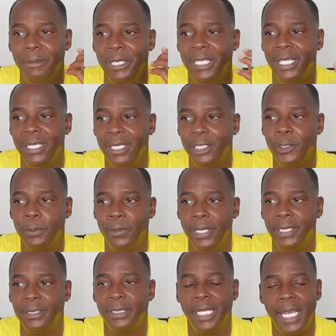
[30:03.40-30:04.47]
begin to
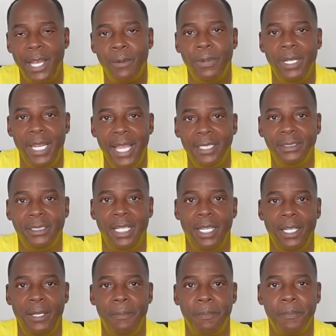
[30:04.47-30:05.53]
express how relaxed I
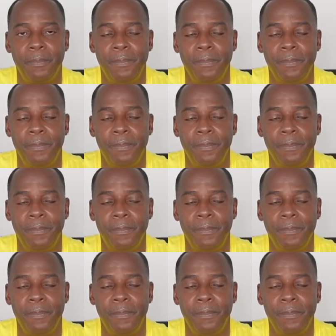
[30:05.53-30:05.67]
am.